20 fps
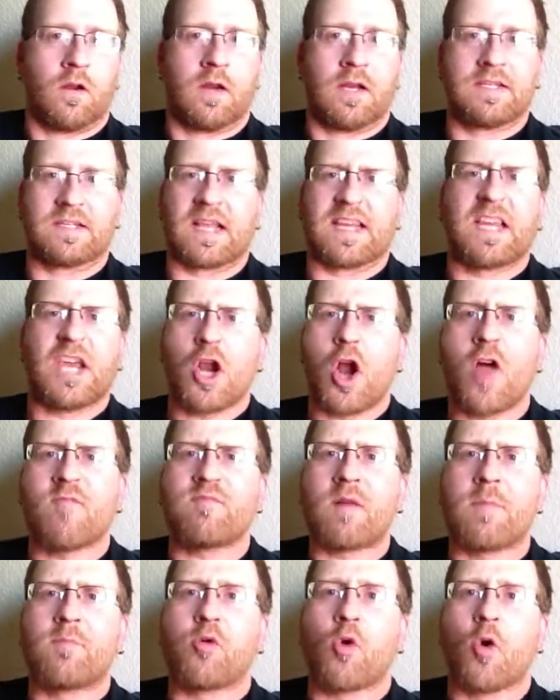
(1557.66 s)
He's like, get off
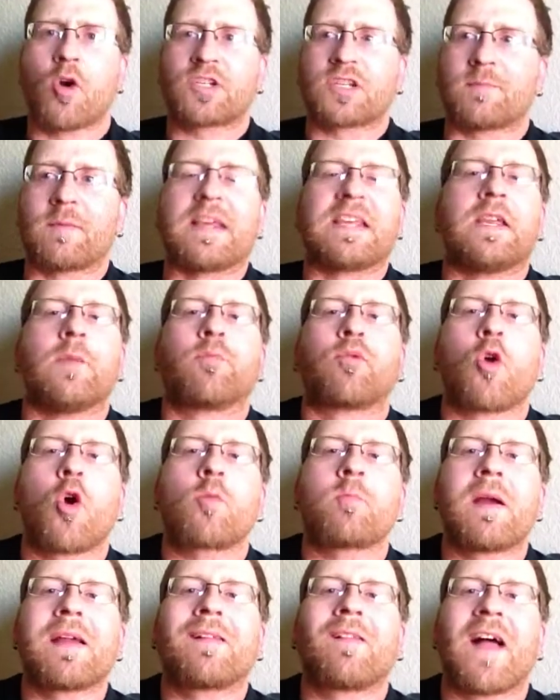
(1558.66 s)
my porch. I'm like, you
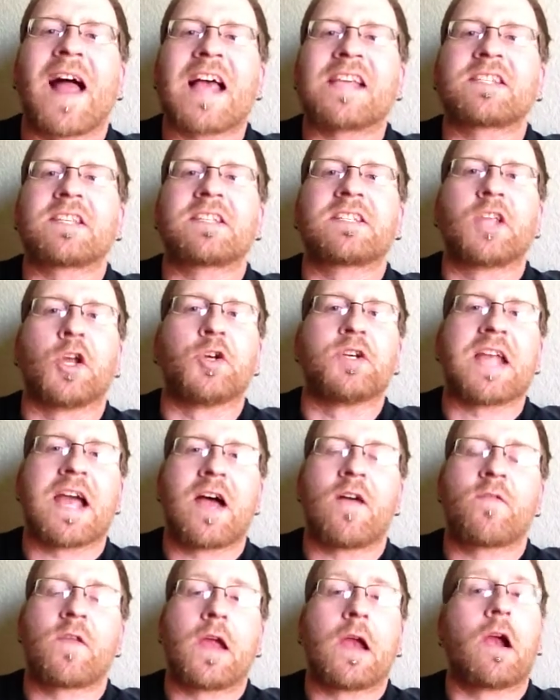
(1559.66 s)
broke my glasses. They're
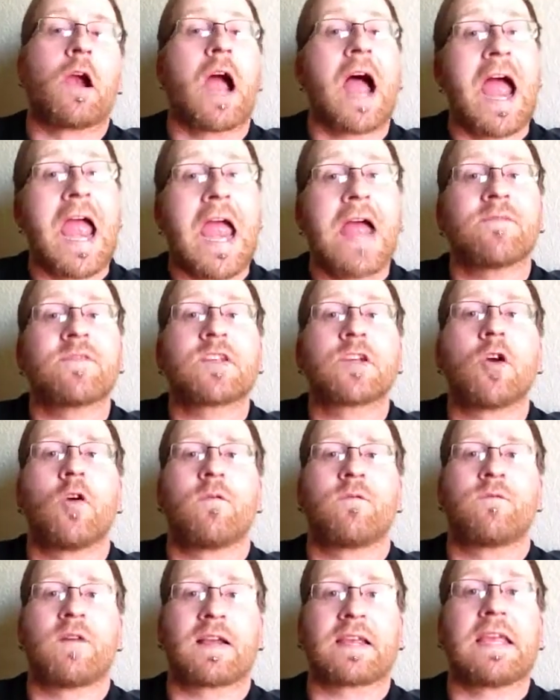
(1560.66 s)
down there. I have to go
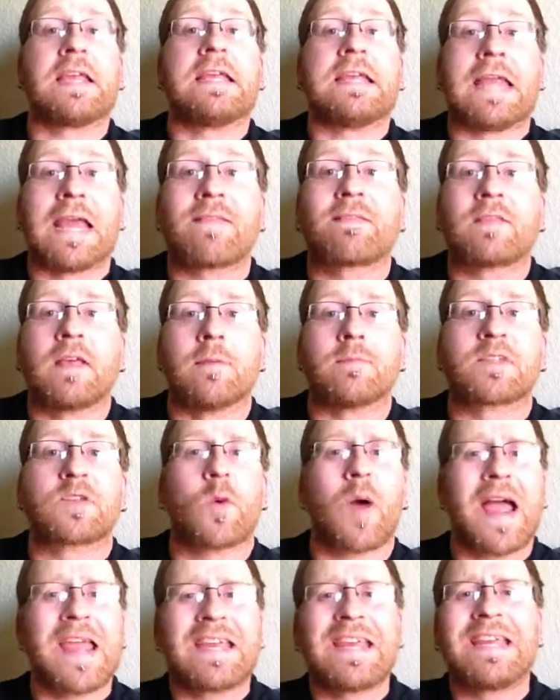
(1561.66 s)
fucking get them
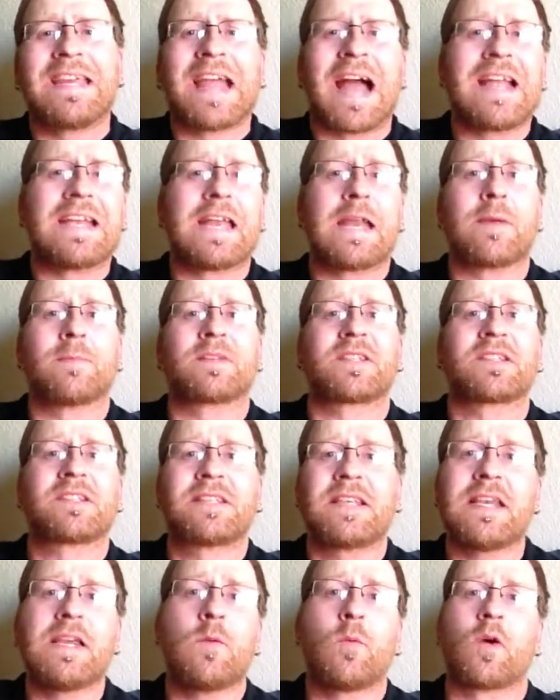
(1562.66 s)
so I can goddamn
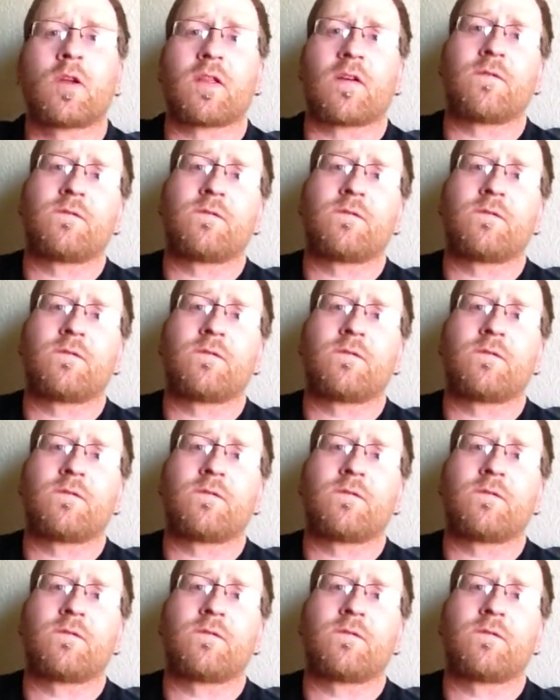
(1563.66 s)
see where the